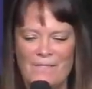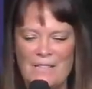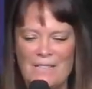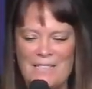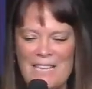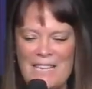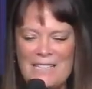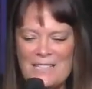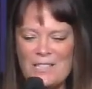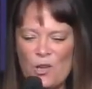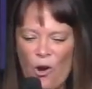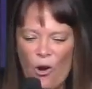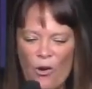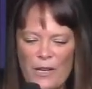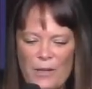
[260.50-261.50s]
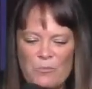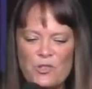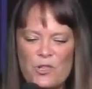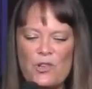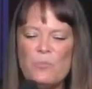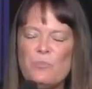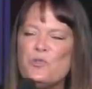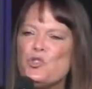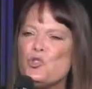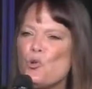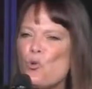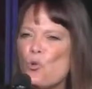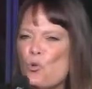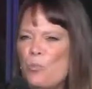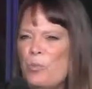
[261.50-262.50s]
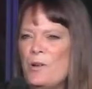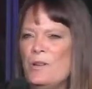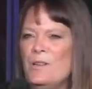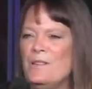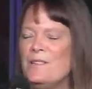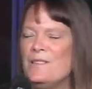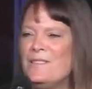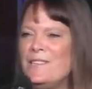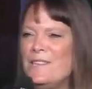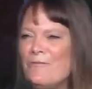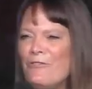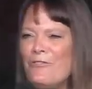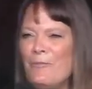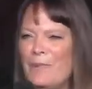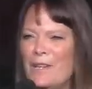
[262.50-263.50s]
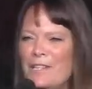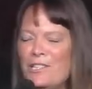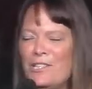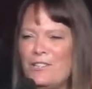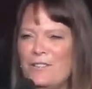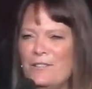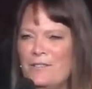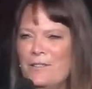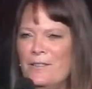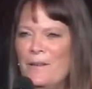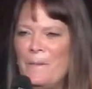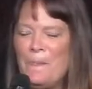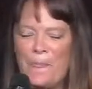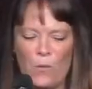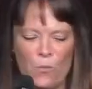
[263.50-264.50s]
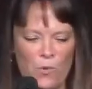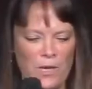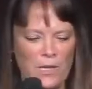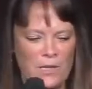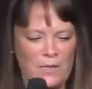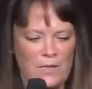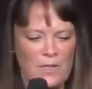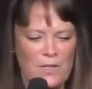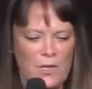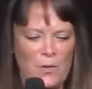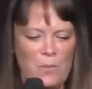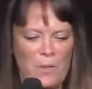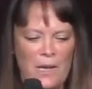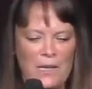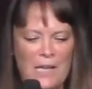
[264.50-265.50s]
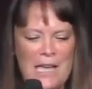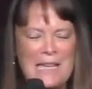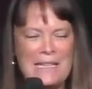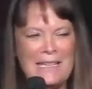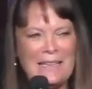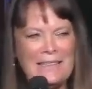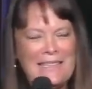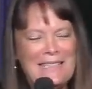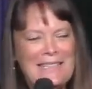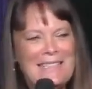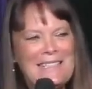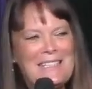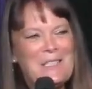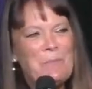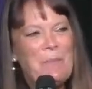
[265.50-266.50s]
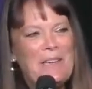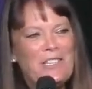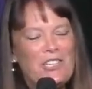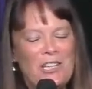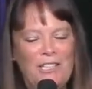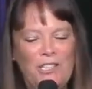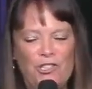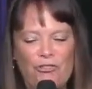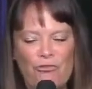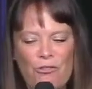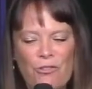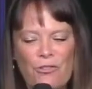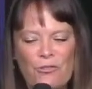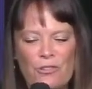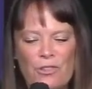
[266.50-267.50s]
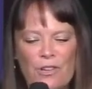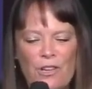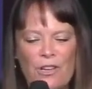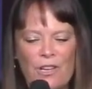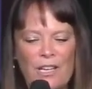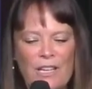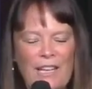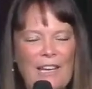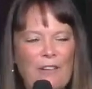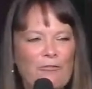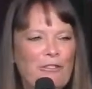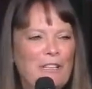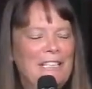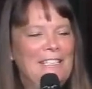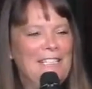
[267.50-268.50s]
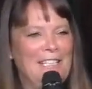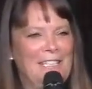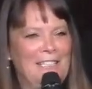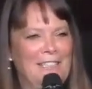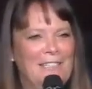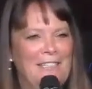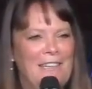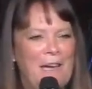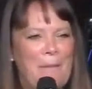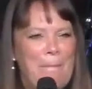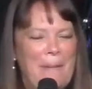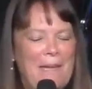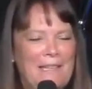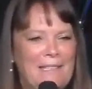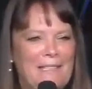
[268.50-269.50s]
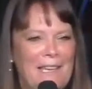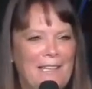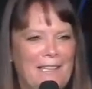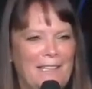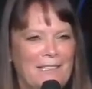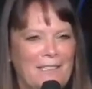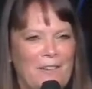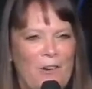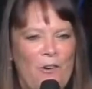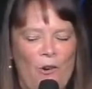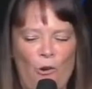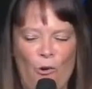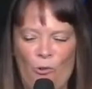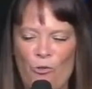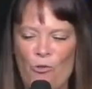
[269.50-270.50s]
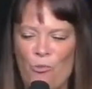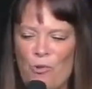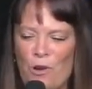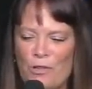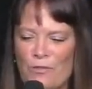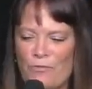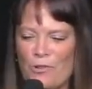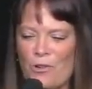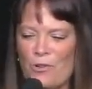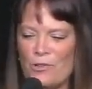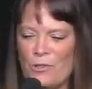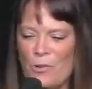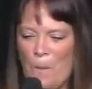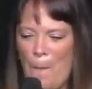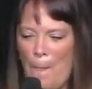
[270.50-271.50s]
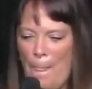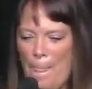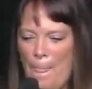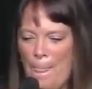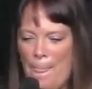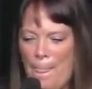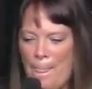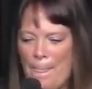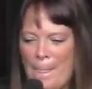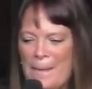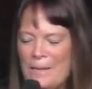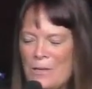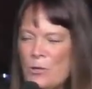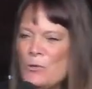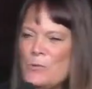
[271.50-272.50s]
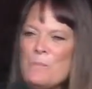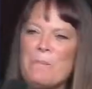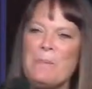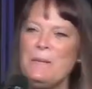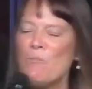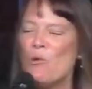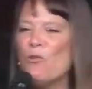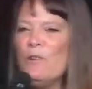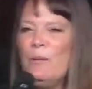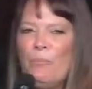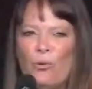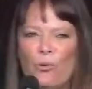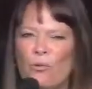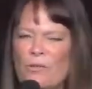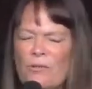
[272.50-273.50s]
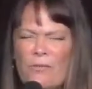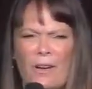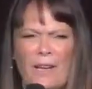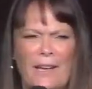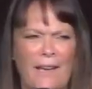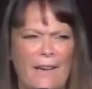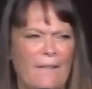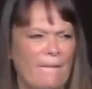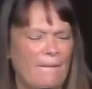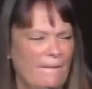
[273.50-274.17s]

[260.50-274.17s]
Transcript: take time to absorb the information that we're consuming. Now, this is especially true in our reading and meditating on the Word of God. It couldn't be more important right now.